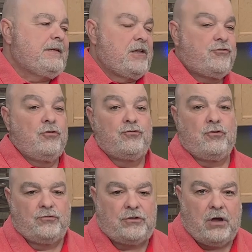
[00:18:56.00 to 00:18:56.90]
There's two
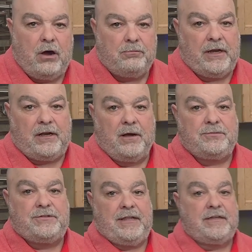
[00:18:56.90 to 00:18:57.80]
schools of thought when it comes
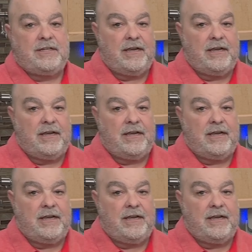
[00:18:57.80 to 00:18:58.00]
to this,